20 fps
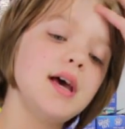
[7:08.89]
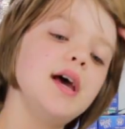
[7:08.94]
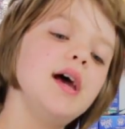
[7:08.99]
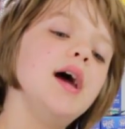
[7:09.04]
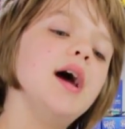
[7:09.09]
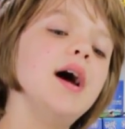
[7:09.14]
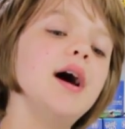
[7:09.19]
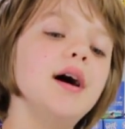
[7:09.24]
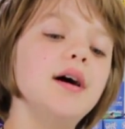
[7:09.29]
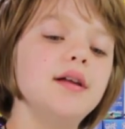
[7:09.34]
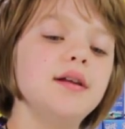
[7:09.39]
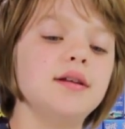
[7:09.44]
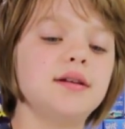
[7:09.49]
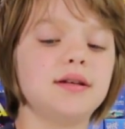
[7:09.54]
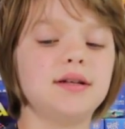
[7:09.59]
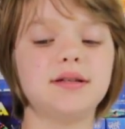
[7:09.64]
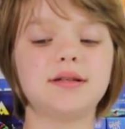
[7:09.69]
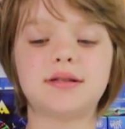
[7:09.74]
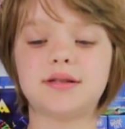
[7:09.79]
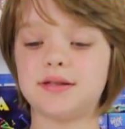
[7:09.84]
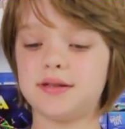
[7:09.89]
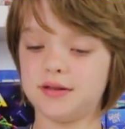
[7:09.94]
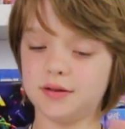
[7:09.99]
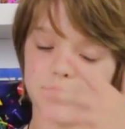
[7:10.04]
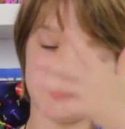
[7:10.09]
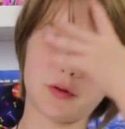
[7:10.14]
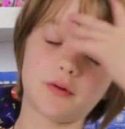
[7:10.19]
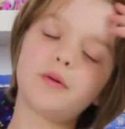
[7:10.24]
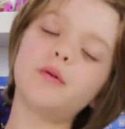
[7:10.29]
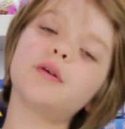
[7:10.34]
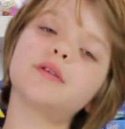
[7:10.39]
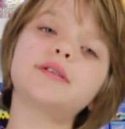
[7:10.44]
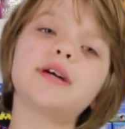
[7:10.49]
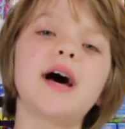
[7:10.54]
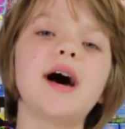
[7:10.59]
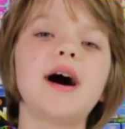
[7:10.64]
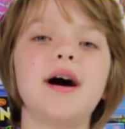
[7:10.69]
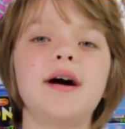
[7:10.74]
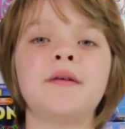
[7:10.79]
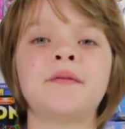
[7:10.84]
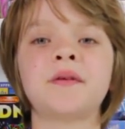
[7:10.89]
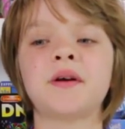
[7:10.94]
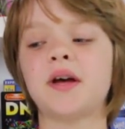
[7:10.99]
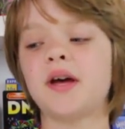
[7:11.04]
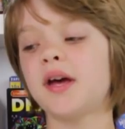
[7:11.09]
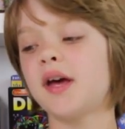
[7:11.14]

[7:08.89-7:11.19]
And it's super cool to have